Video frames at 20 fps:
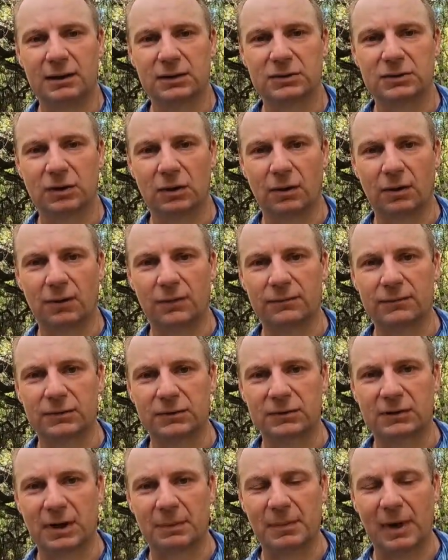So I've
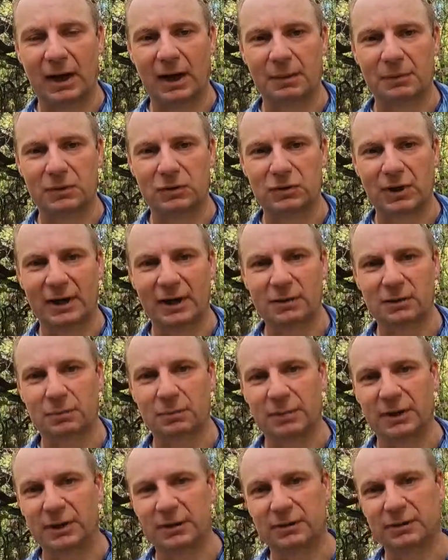just come back up the track a little
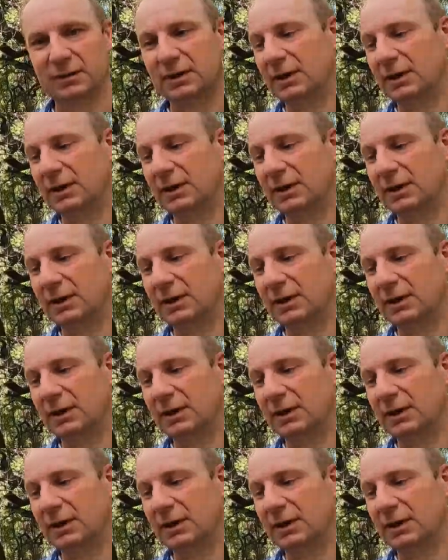bit.